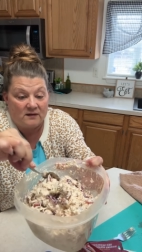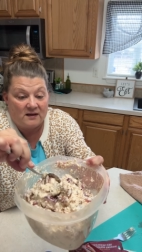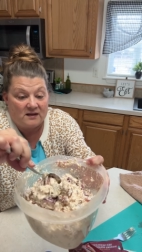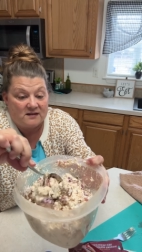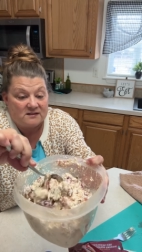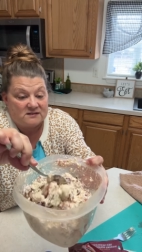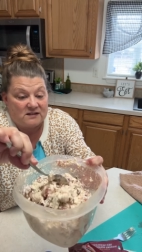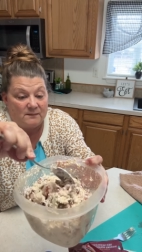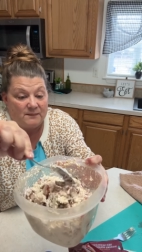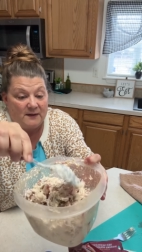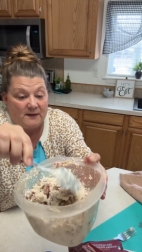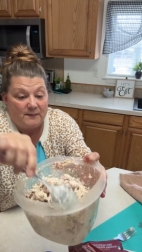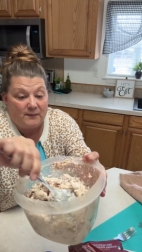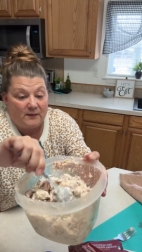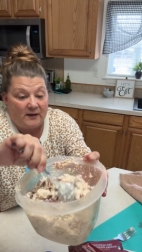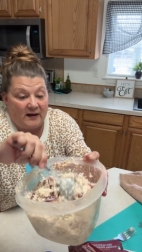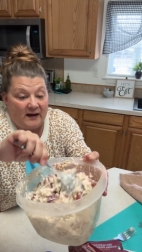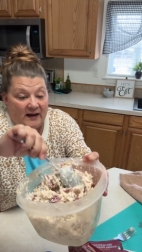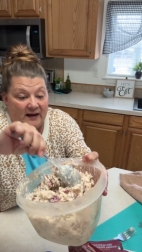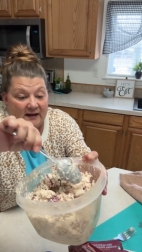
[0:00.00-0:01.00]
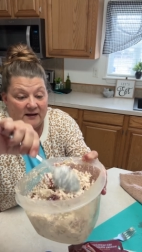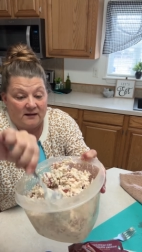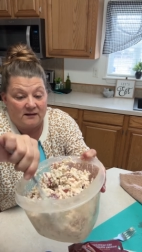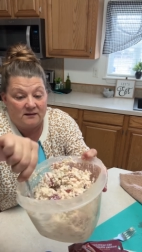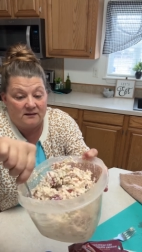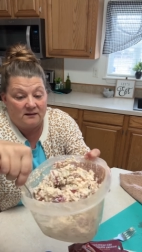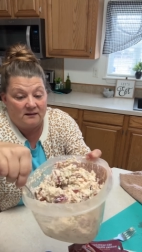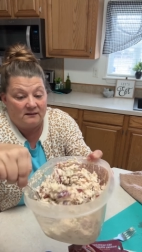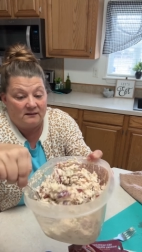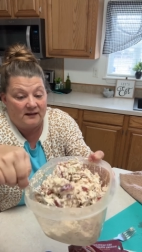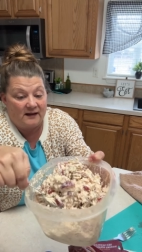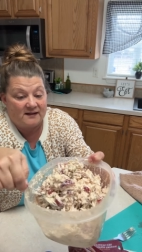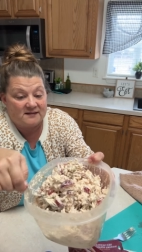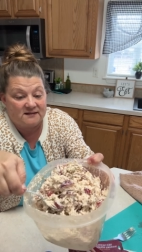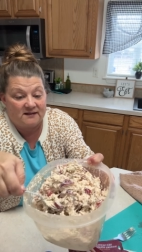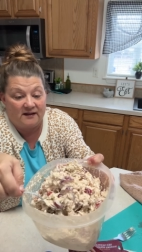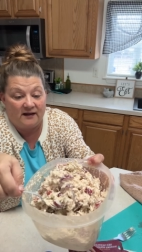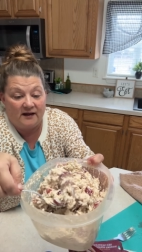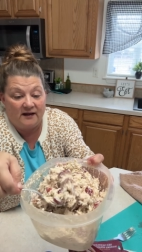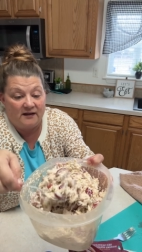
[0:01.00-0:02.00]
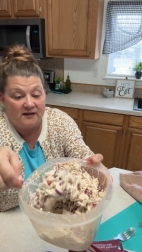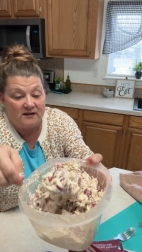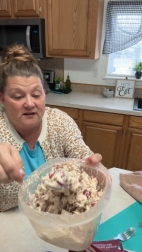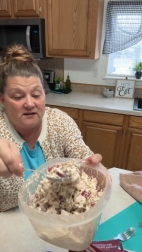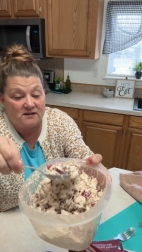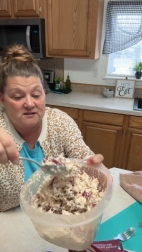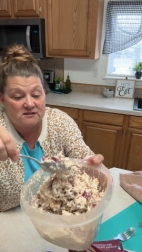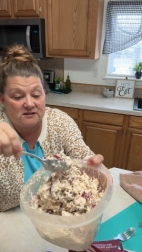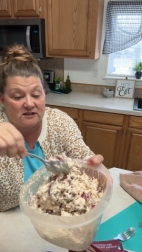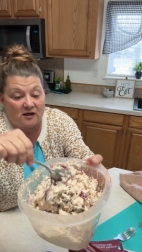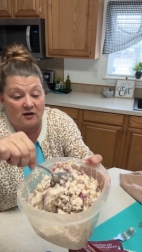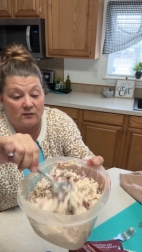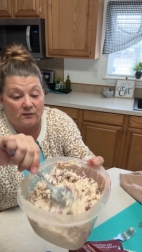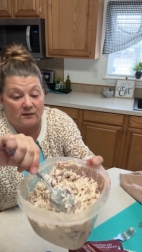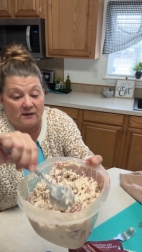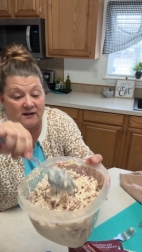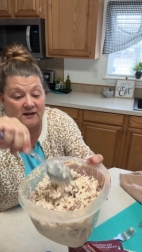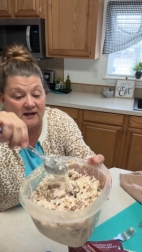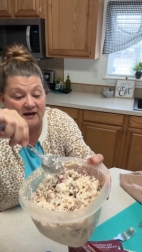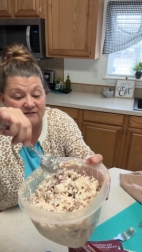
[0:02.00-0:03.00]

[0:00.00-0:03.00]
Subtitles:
Some people add, like I said, onion, celery.